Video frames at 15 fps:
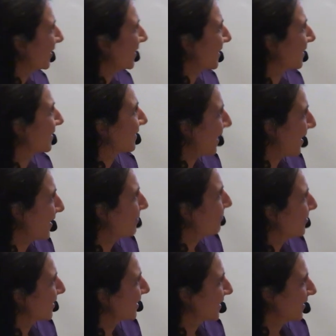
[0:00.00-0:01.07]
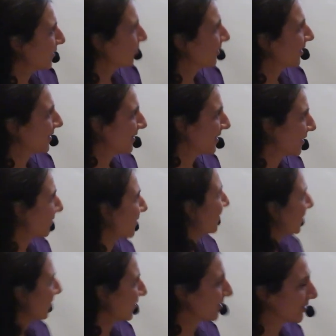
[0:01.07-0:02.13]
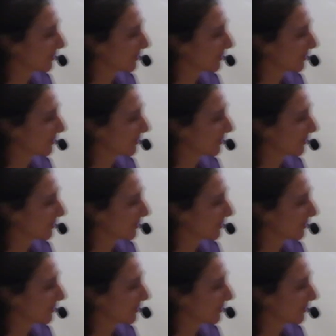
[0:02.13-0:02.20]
this to the discussion.